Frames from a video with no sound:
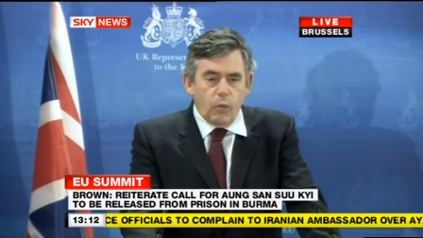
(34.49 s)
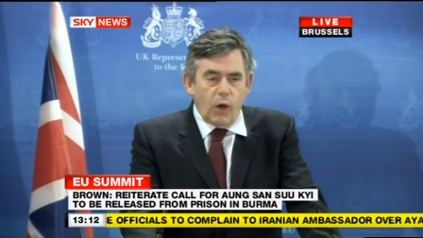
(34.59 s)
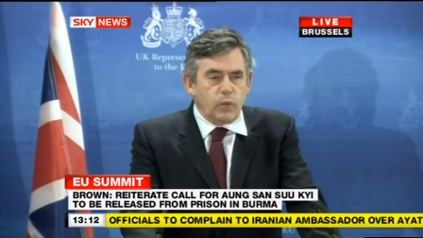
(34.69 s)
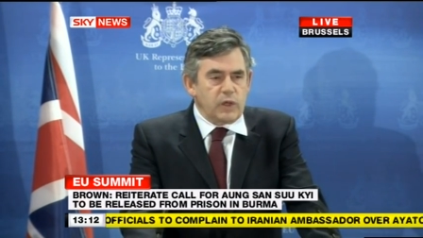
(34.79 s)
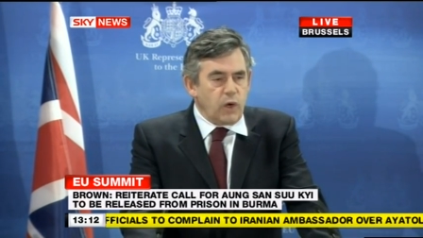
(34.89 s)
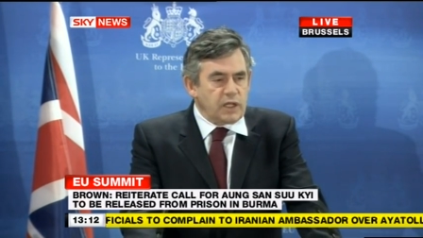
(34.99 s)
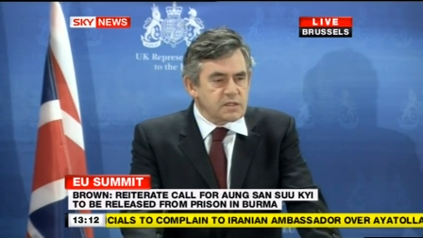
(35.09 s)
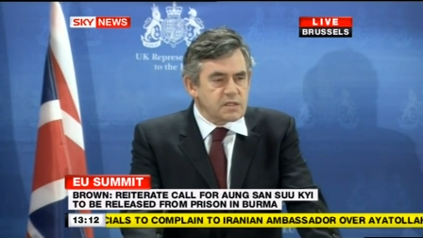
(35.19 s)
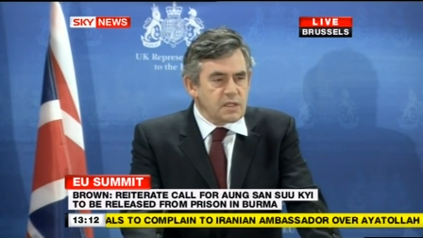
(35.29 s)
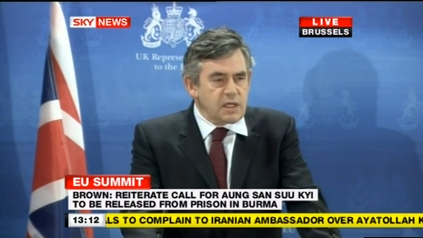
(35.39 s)
What we
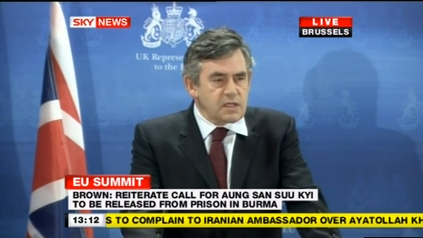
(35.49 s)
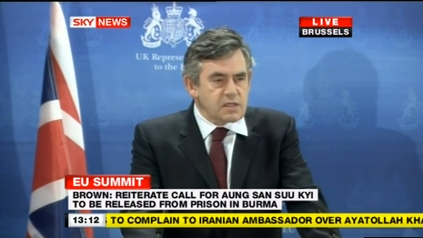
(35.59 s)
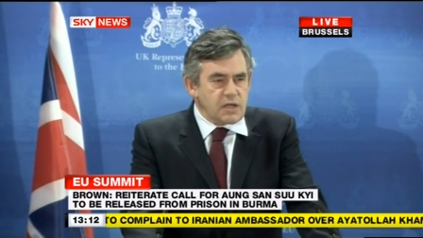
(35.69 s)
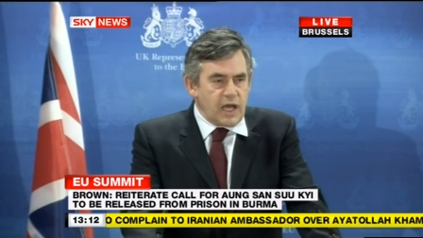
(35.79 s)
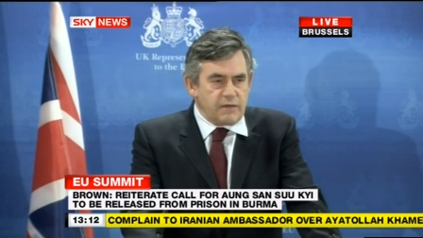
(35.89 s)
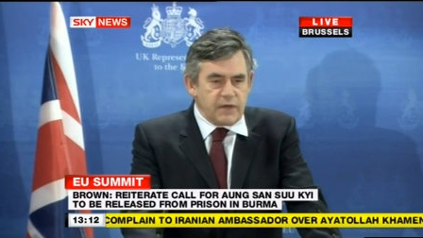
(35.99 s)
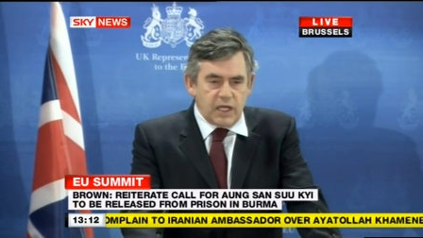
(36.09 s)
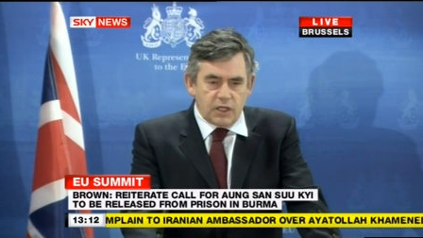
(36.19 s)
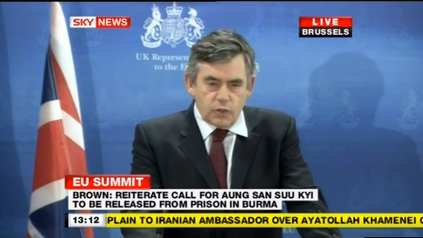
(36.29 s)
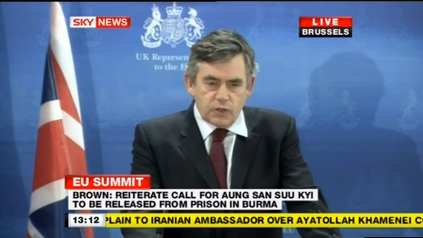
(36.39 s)
want is to have
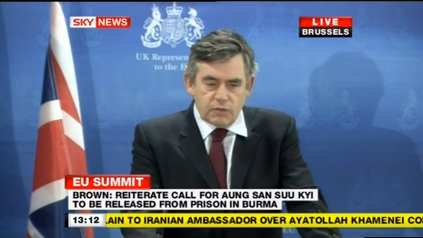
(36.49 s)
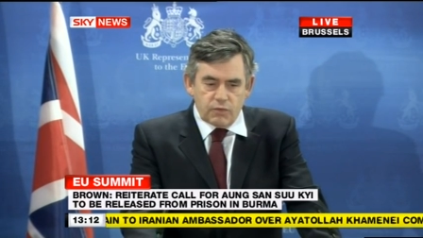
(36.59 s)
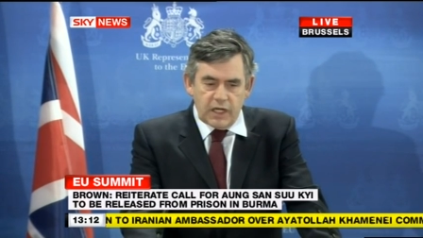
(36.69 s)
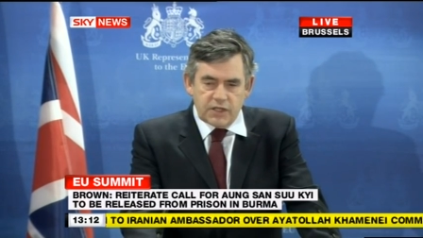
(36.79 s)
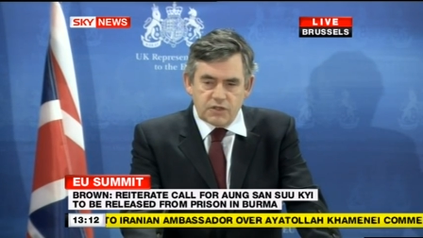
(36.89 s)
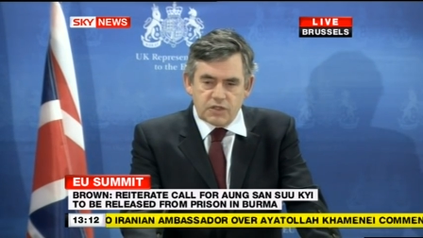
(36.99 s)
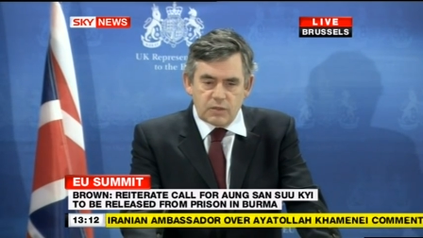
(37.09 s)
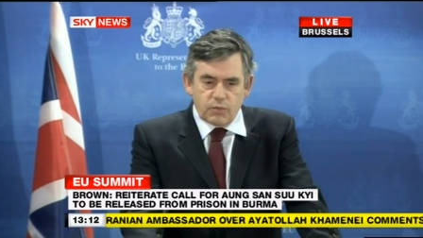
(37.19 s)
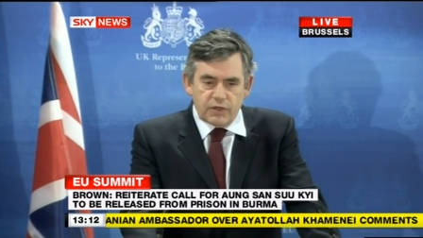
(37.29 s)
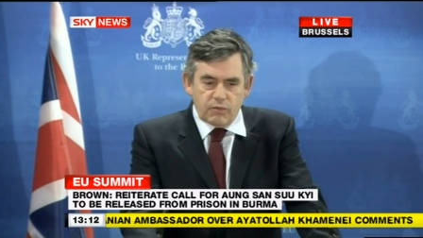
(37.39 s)
a good
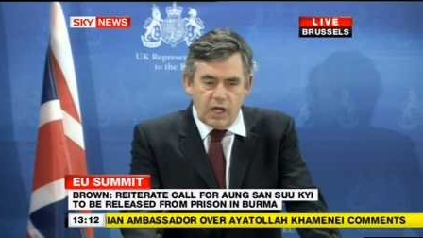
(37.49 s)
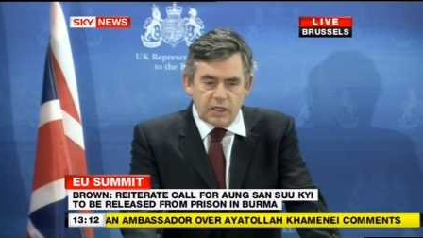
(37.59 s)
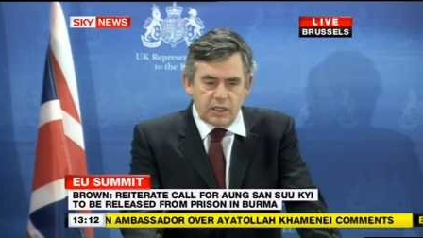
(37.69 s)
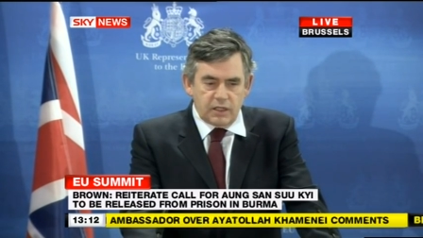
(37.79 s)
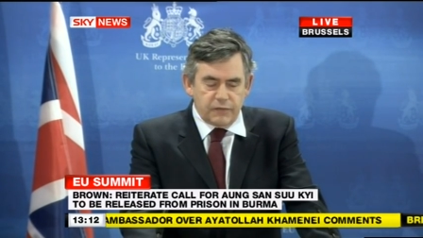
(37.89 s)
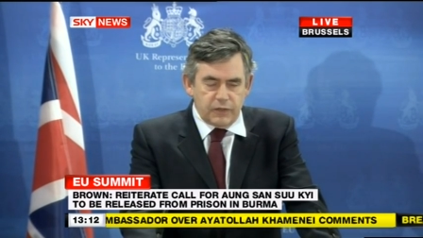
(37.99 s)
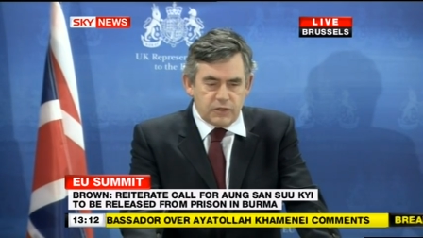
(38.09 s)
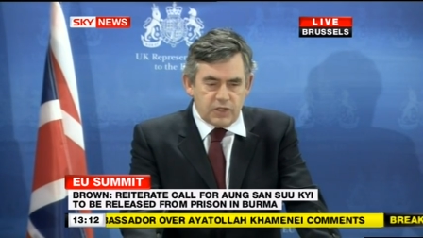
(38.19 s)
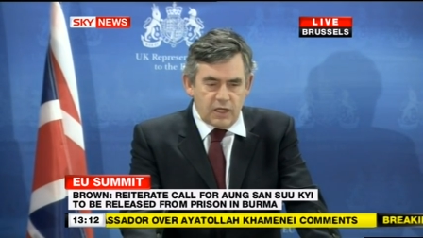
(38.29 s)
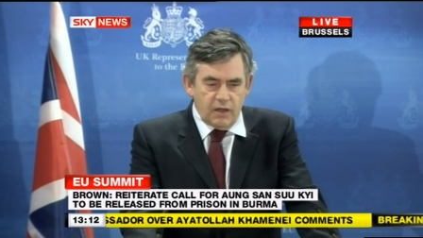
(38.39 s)
relationship with Iran in the
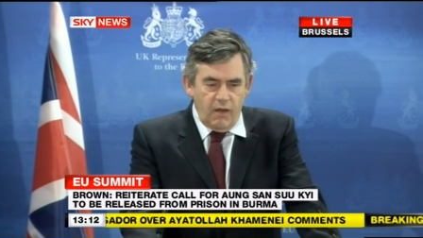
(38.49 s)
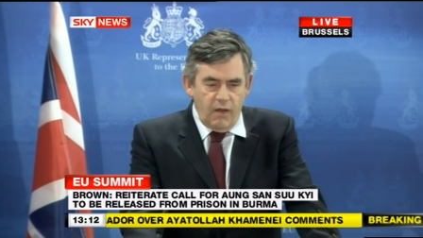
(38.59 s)
future,